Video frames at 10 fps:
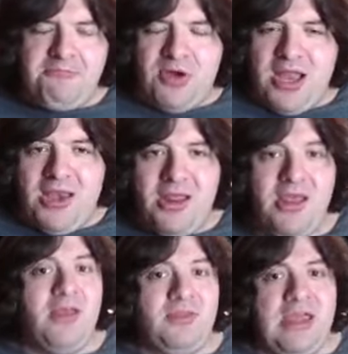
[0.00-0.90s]
but
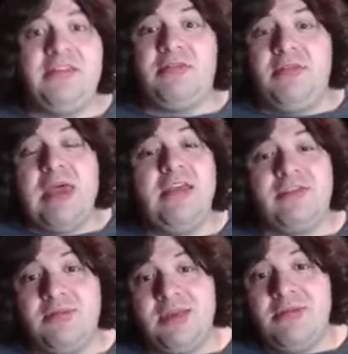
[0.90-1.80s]
they they
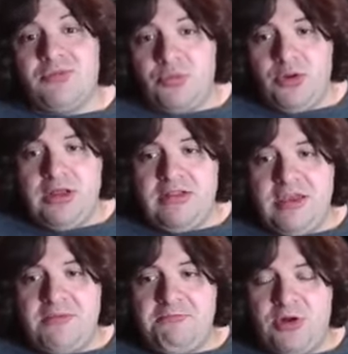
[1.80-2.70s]
sometimes really
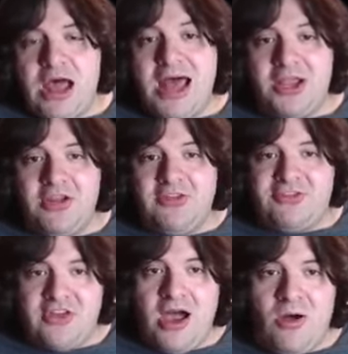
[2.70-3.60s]
did put on a good
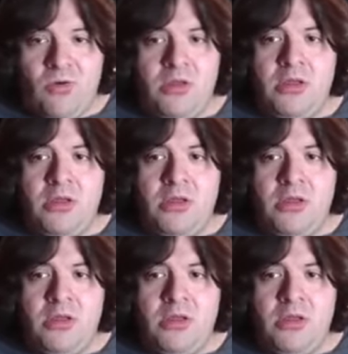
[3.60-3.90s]
show